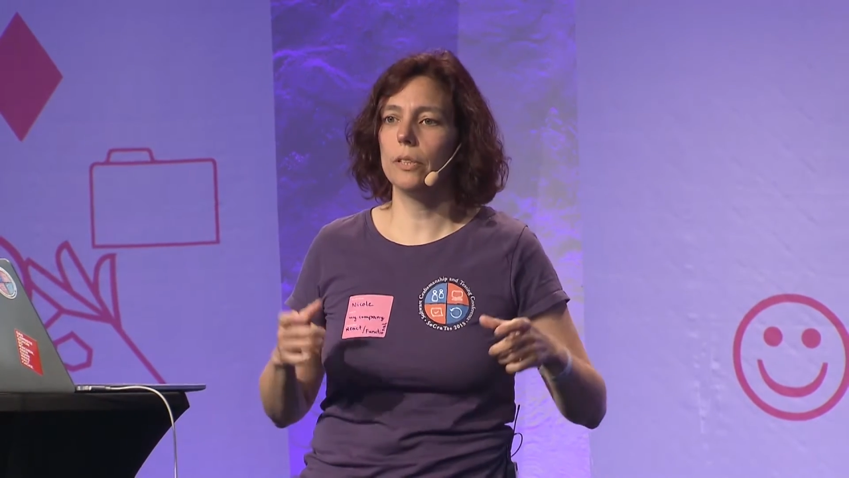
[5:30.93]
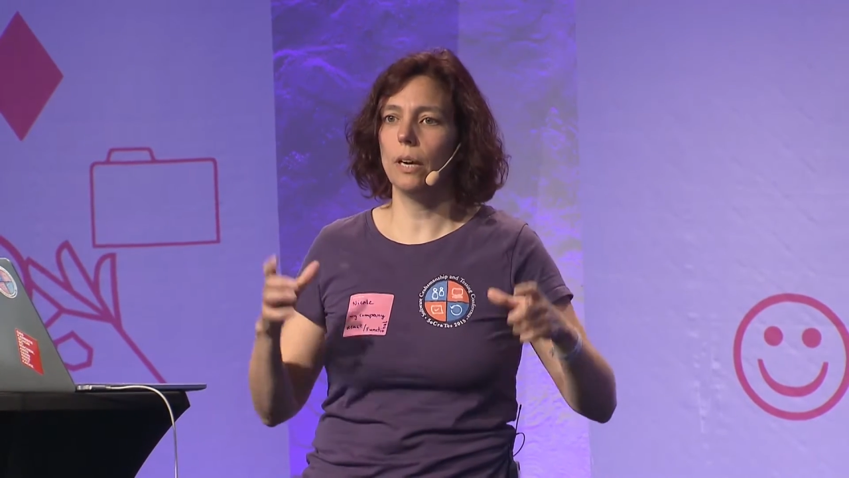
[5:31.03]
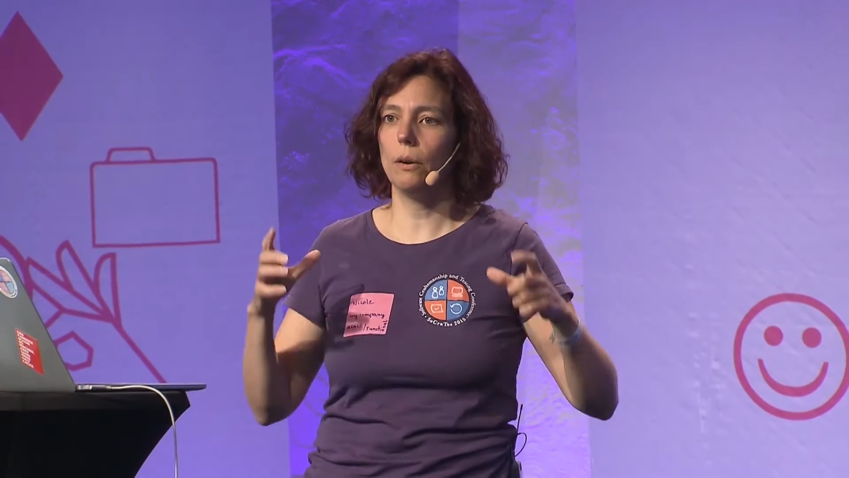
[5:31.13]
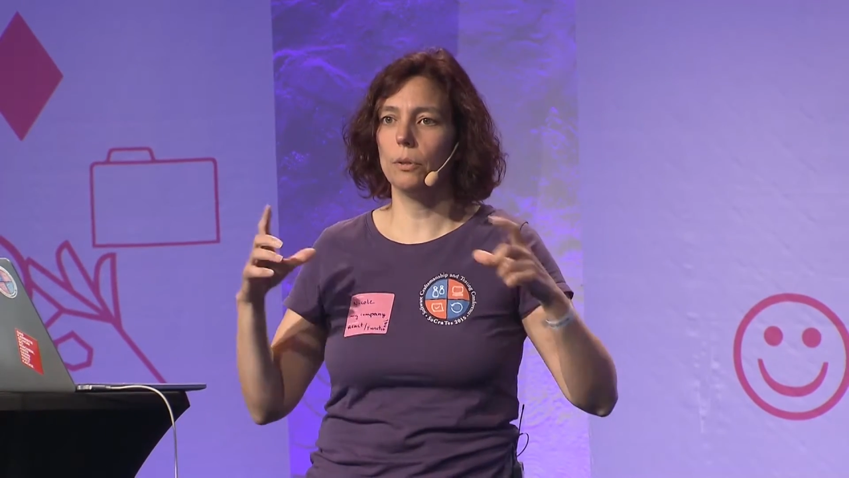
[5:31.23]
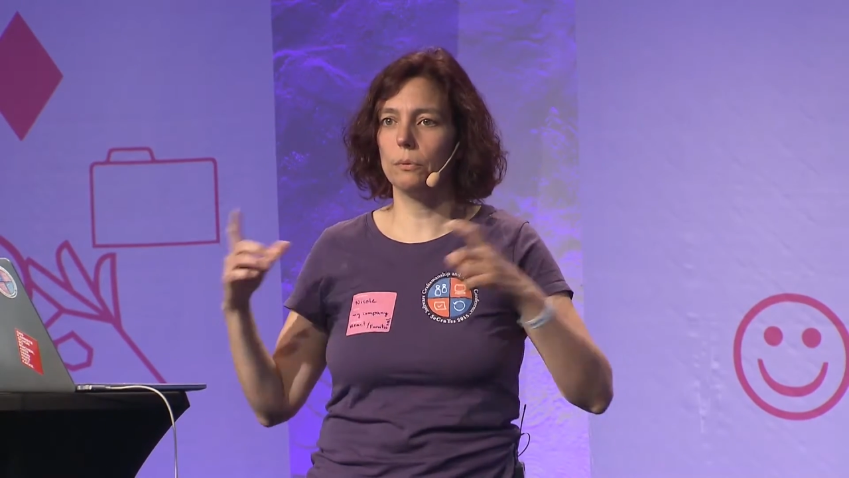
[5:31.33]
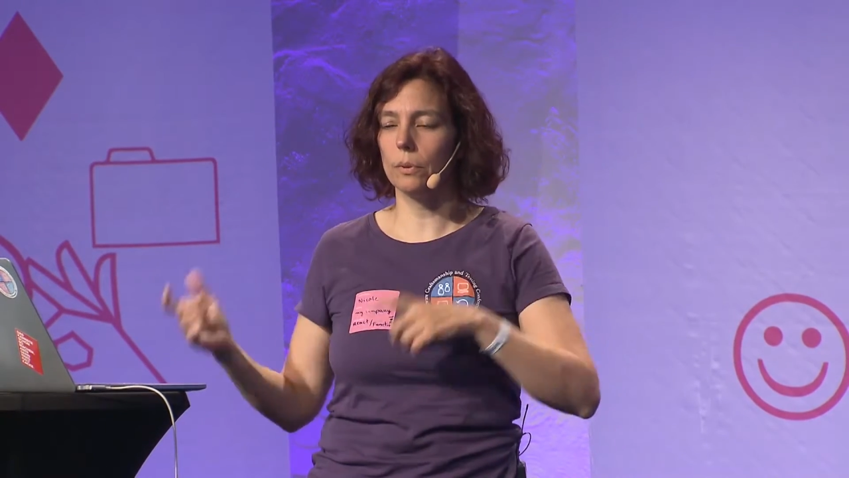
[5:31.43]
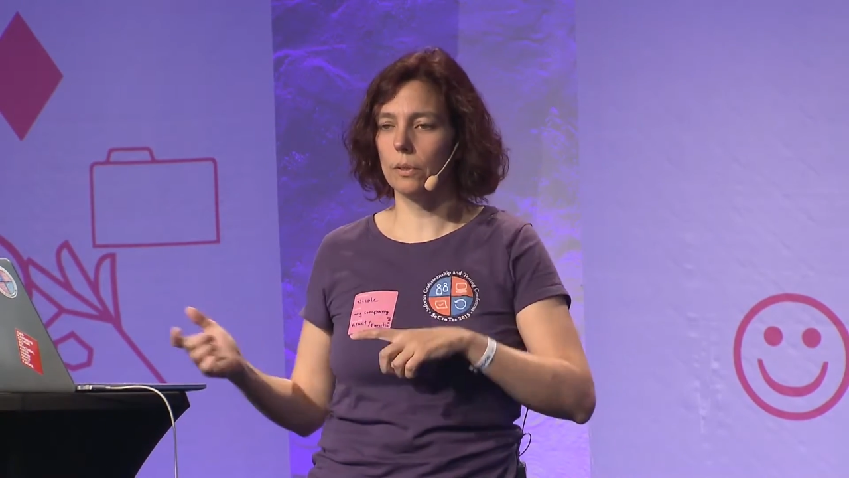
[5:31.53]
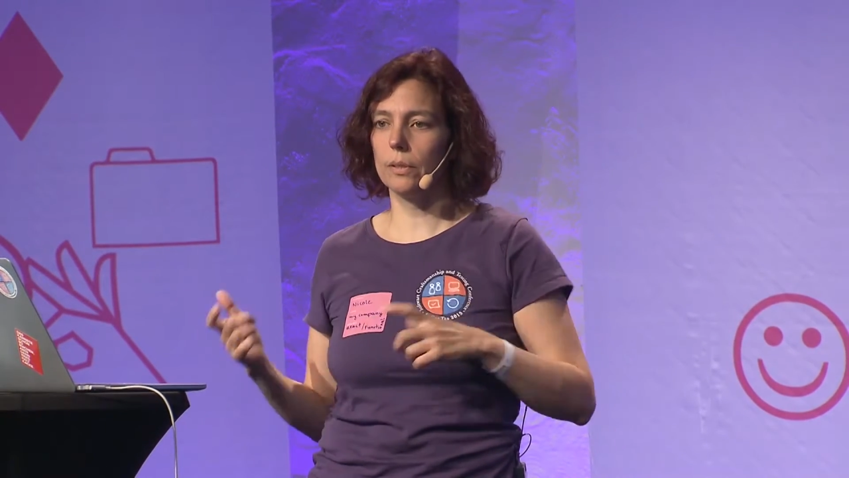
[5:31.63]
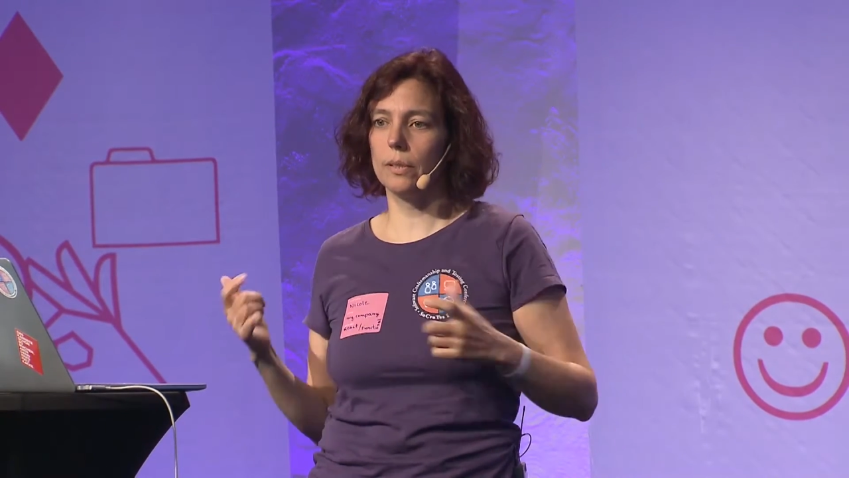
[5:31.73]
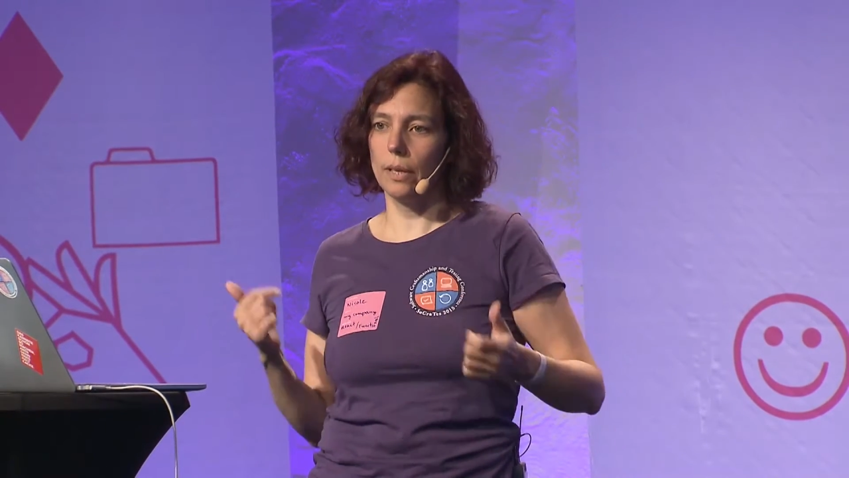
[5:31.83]
how it
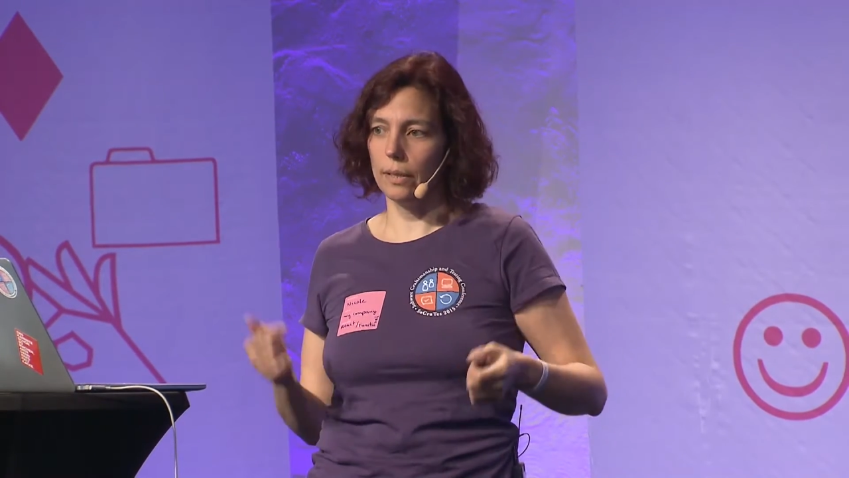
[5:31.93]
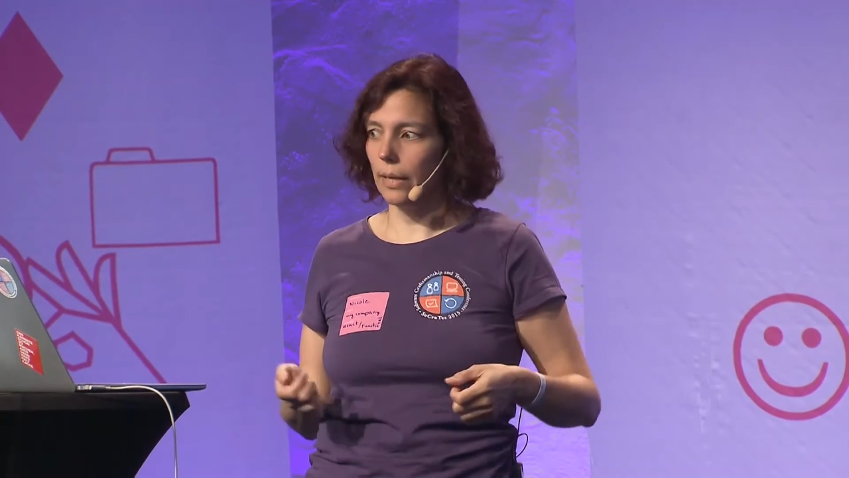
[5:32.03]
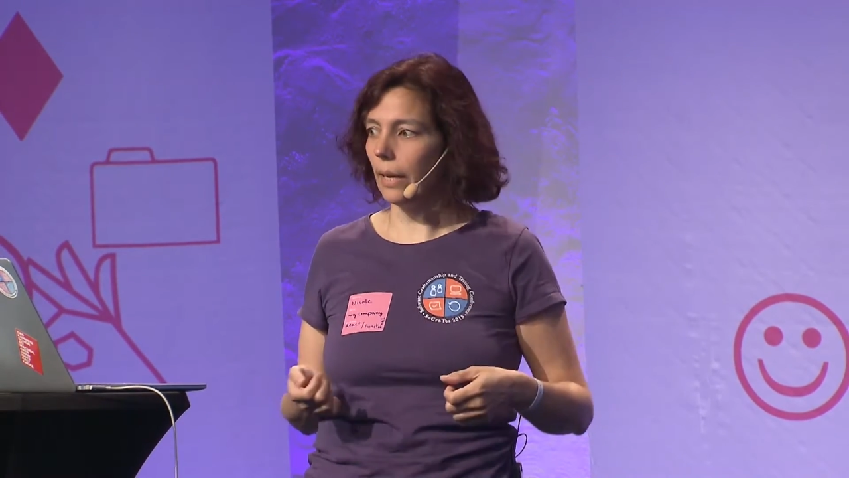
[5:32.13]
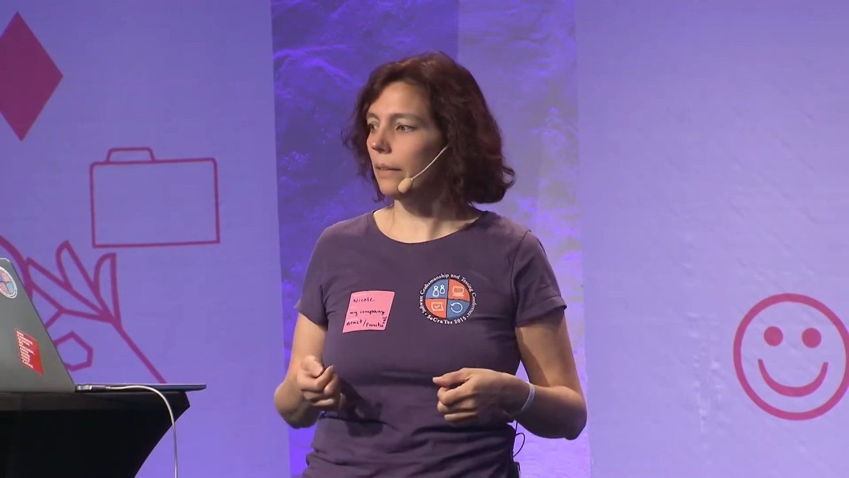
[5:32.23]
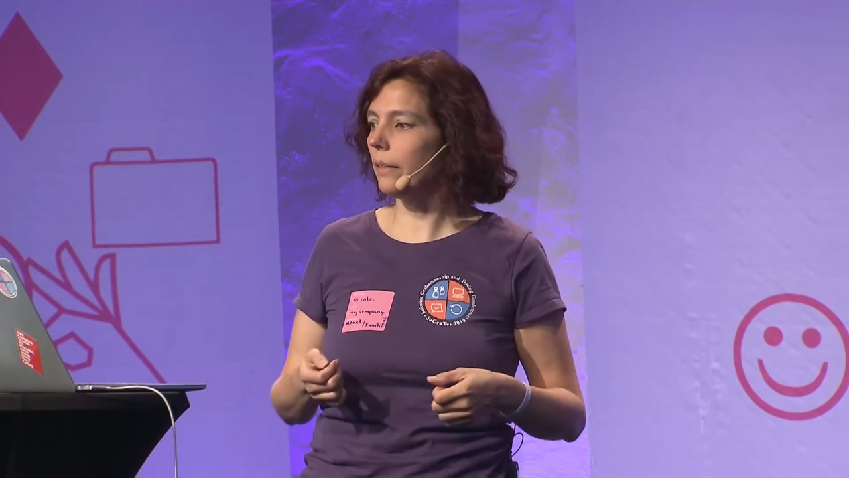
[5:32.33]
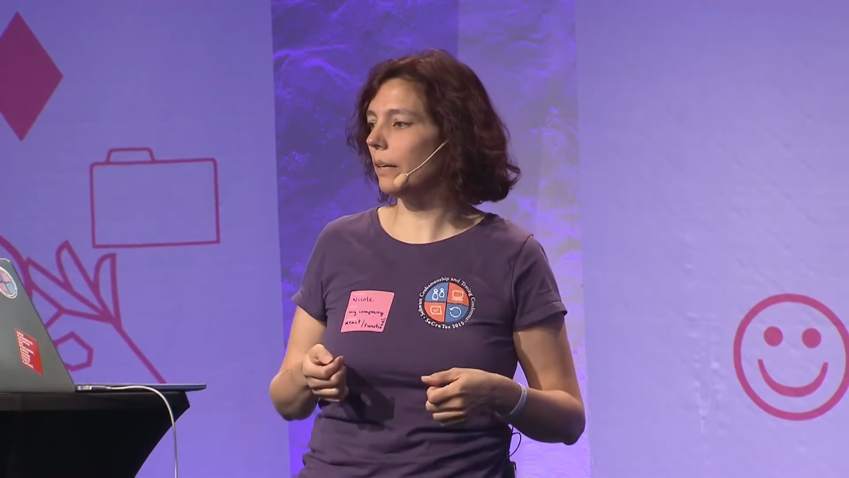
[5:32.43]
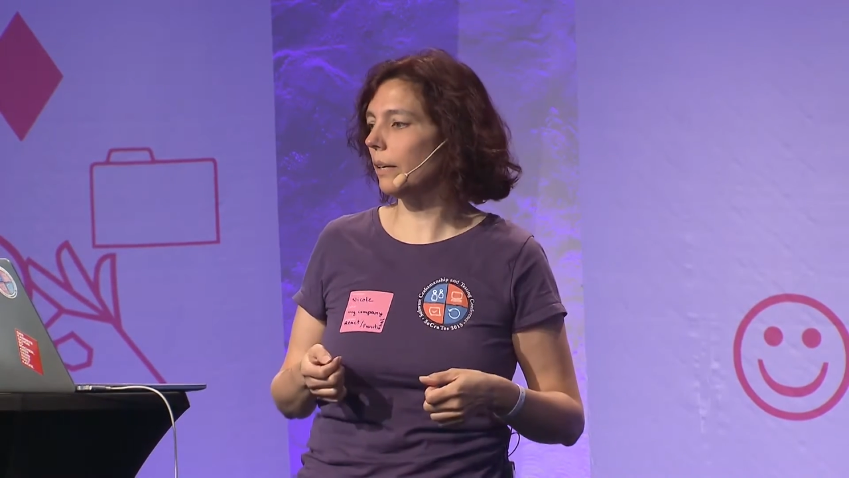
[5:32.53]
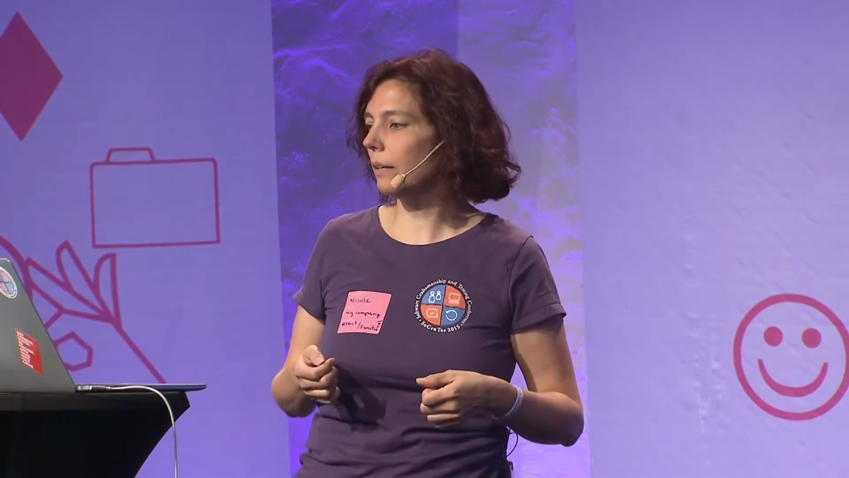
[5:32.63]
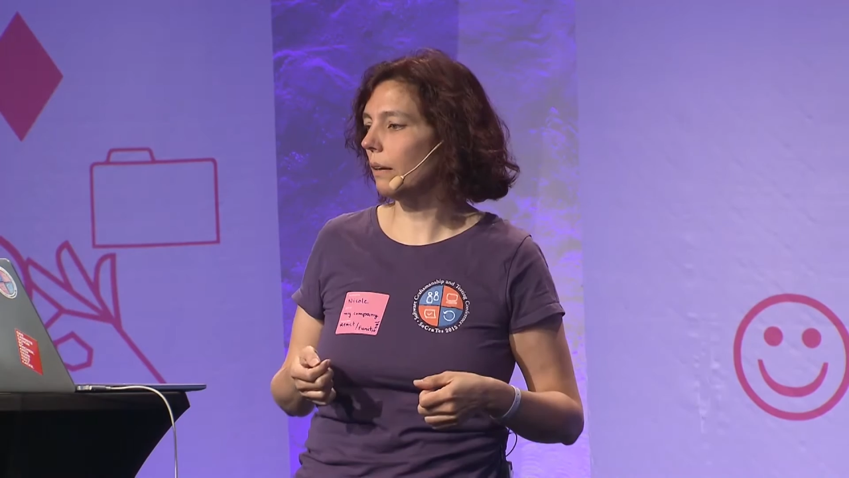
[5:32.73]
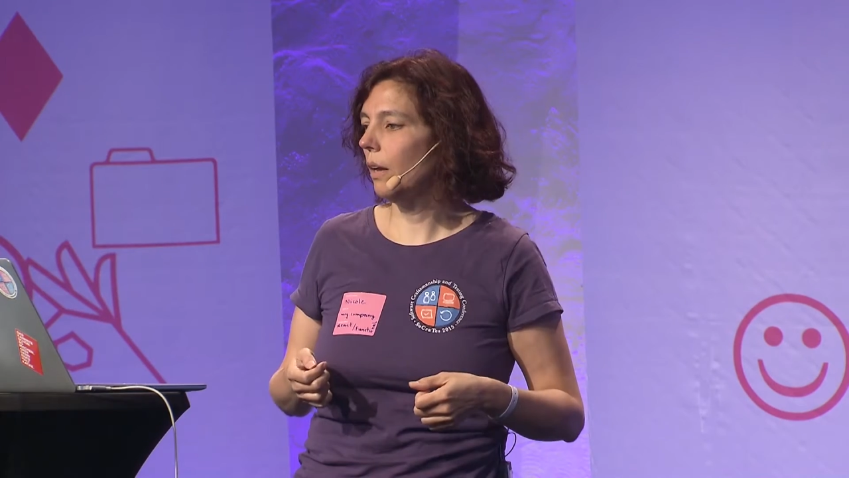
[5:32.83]
works technically.